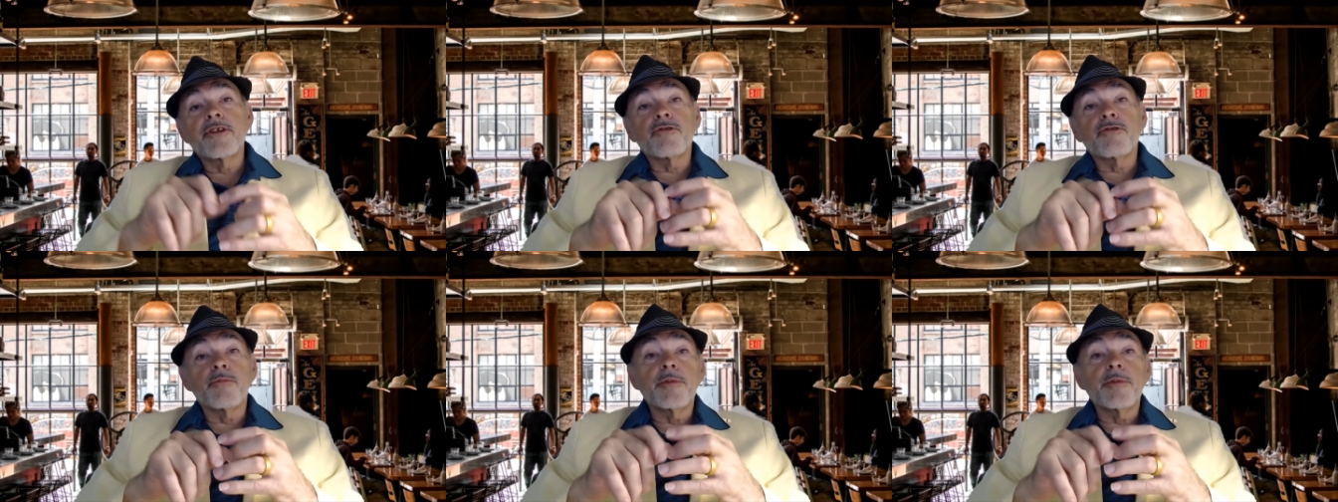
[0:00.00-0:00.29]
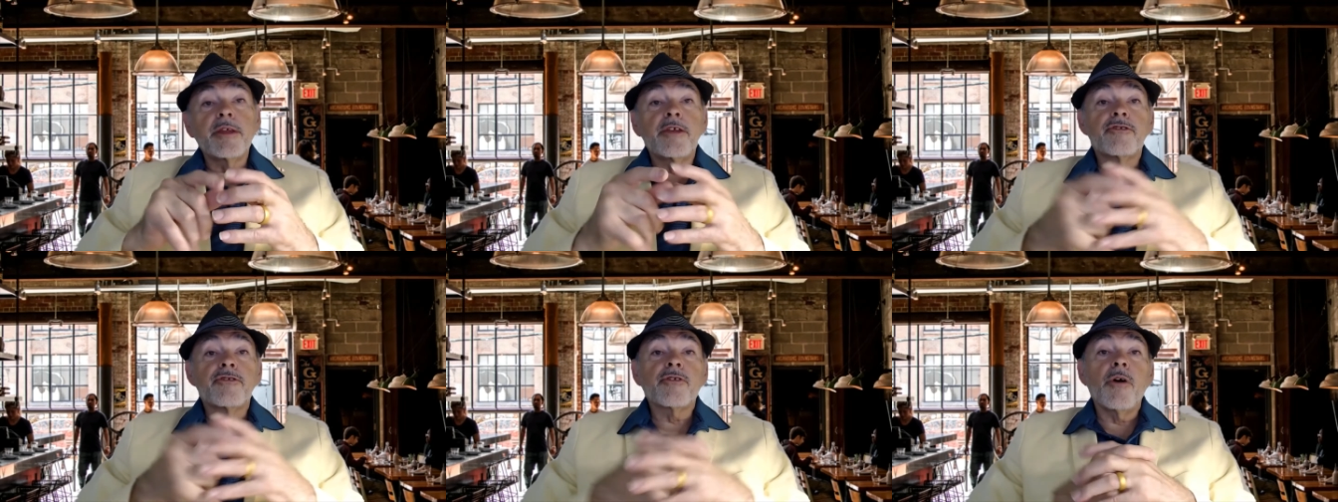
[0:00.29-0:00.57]
It's
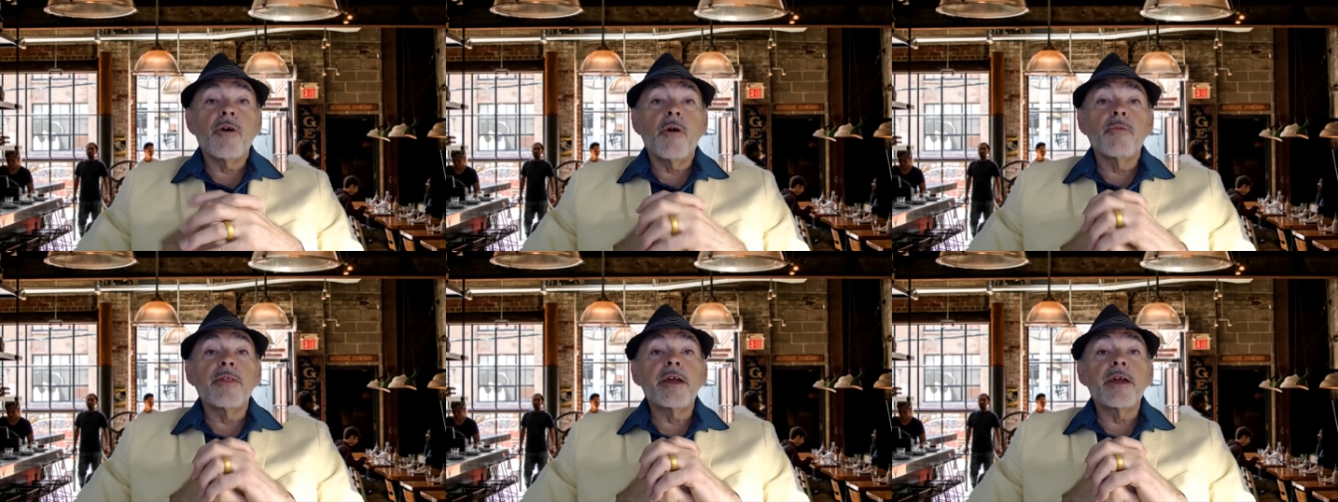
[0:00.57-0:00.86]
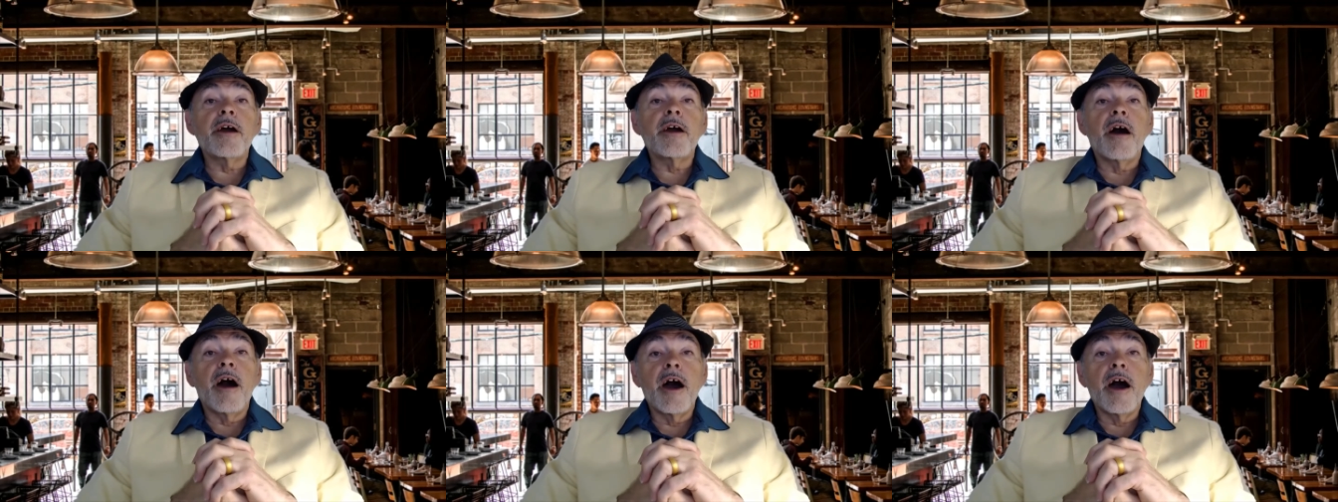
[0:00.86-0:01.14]
called the
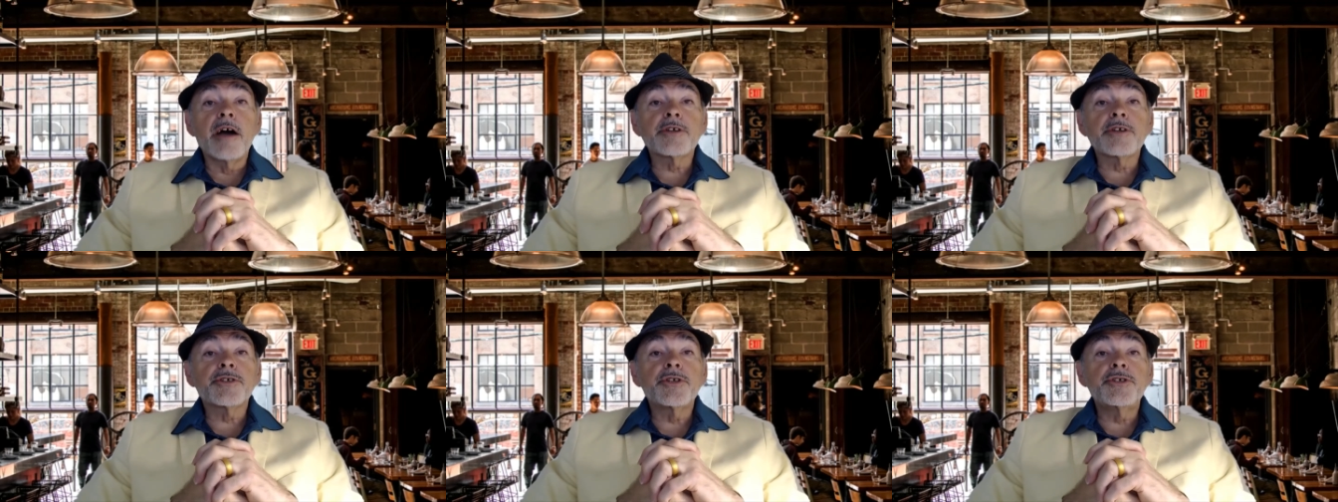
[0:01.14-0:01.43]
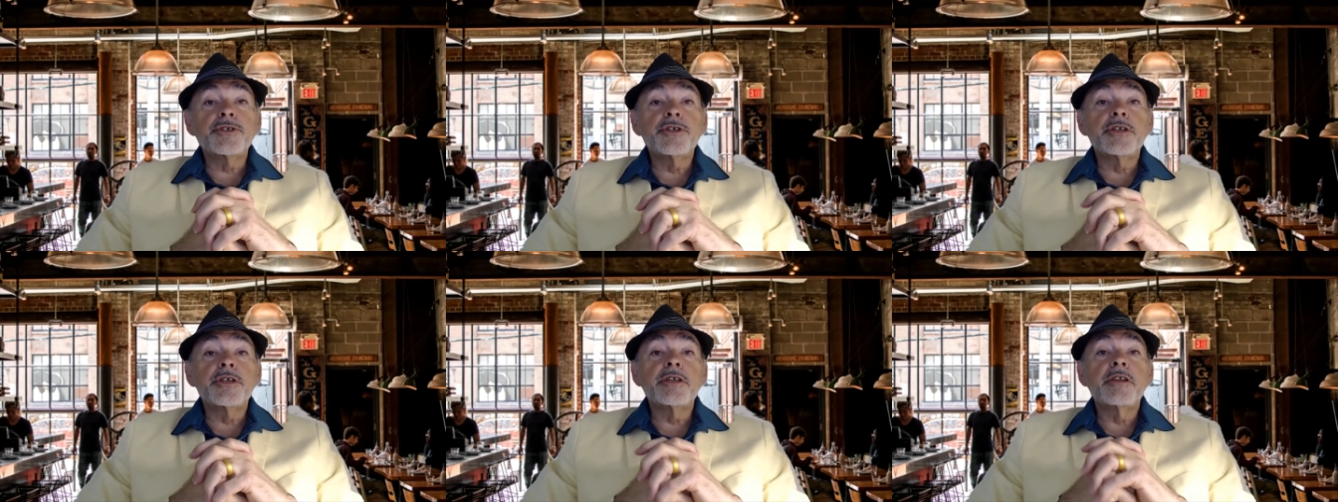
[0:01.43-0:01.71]
oxygen
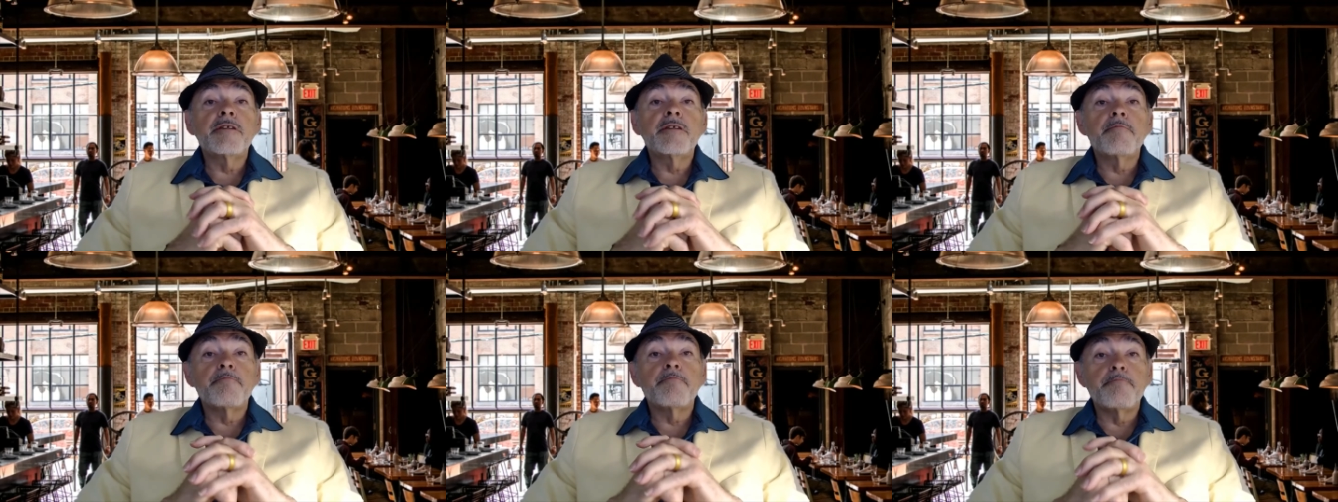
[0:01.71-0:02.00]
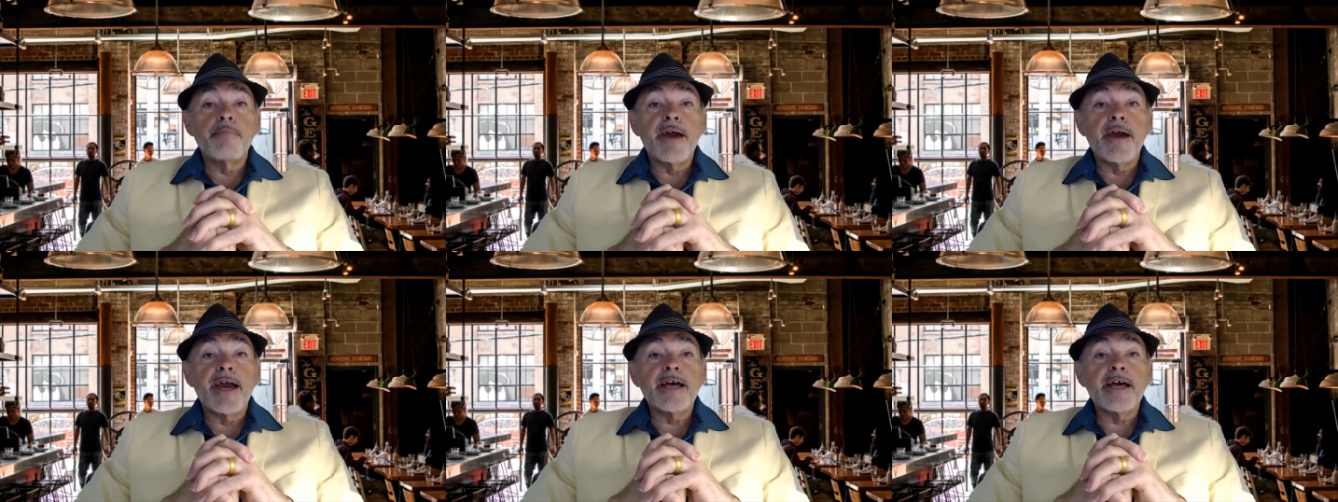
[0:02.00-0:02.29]

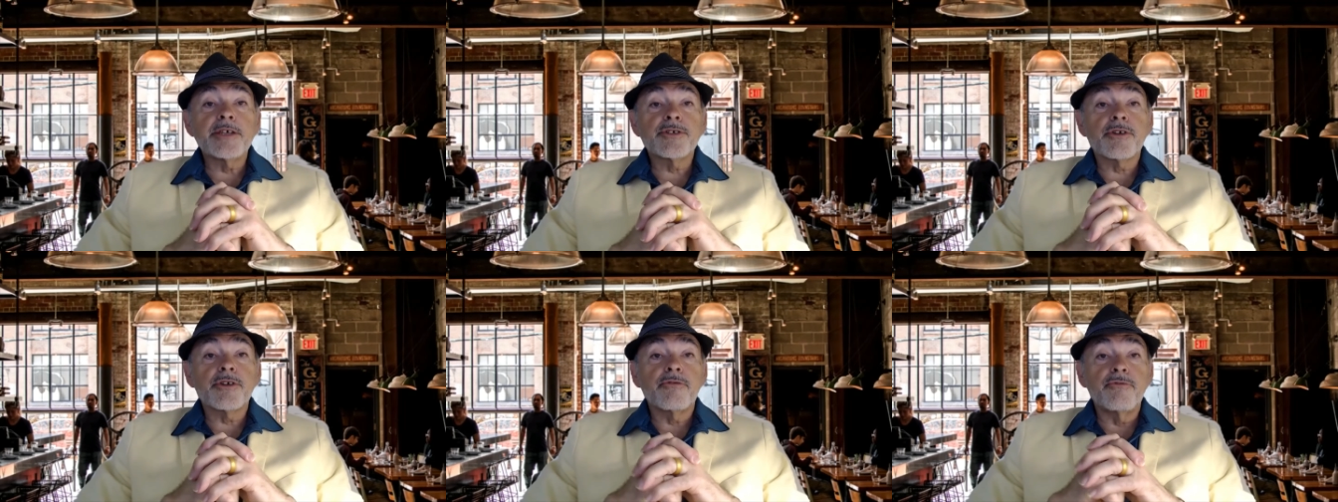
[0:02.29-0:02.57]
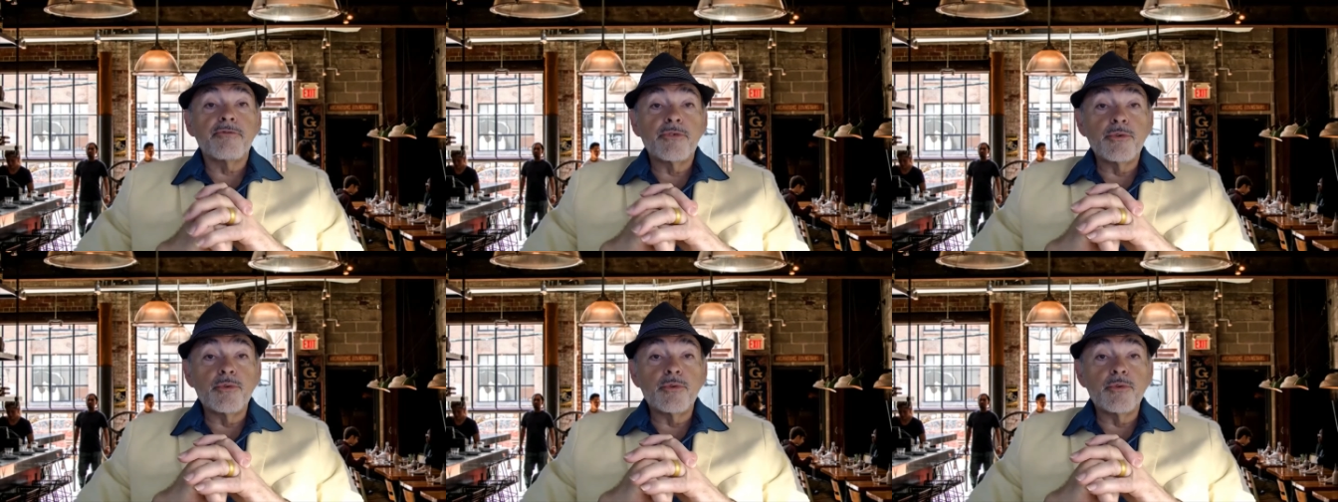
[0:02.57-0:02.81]
mask rule.